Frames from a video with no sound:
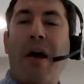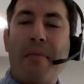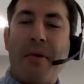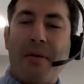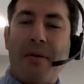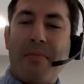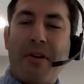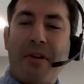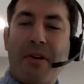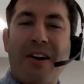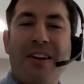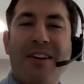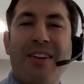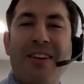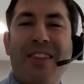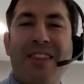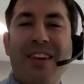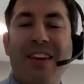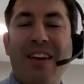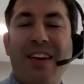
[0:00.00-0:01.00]
I mean, beyond
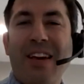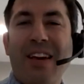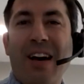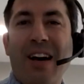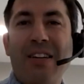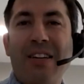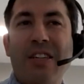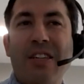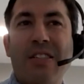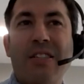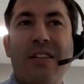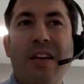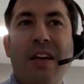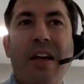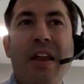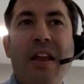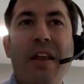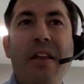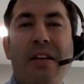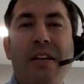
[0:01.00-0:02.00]
the just
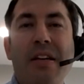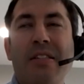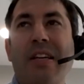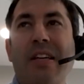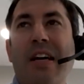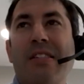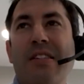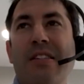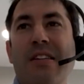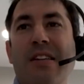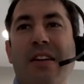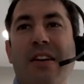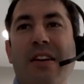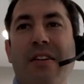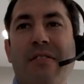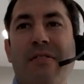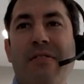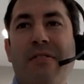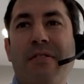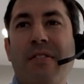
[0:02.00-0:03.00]
necessity
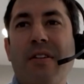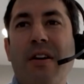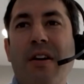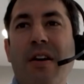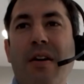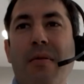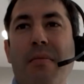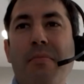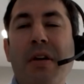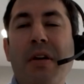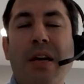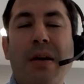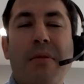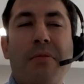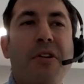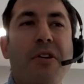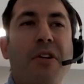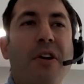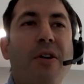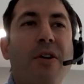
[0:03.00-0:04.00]
of being able
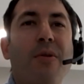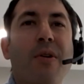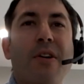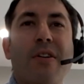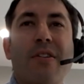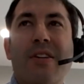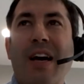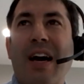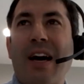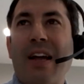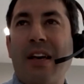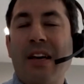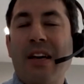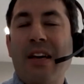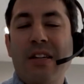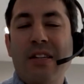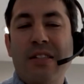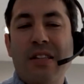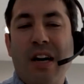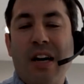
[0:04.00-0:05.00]
to know what your data
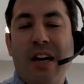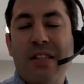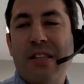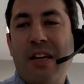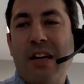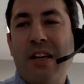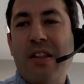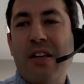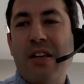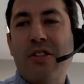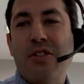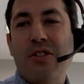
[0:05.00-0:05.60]
is, I'd say